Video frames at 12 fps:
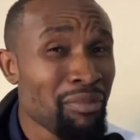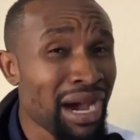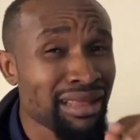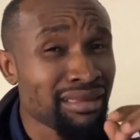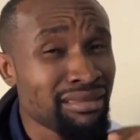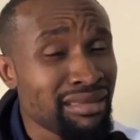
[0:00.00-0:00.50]

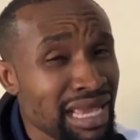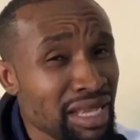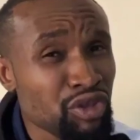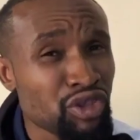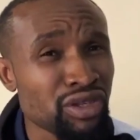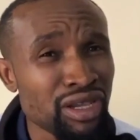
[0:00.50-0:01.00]
But
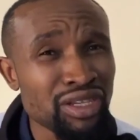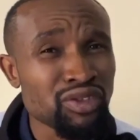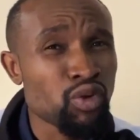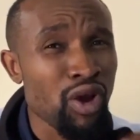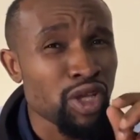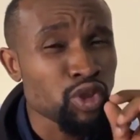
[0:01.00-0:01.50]
this
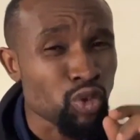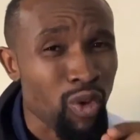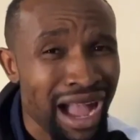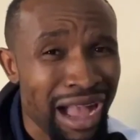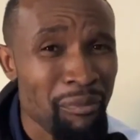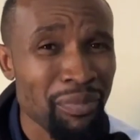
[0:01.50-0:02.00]
is going
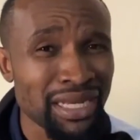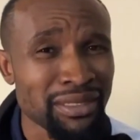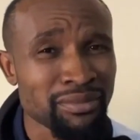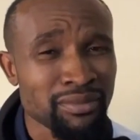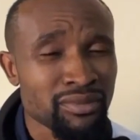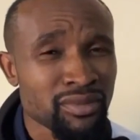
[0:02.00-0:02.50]
to happen.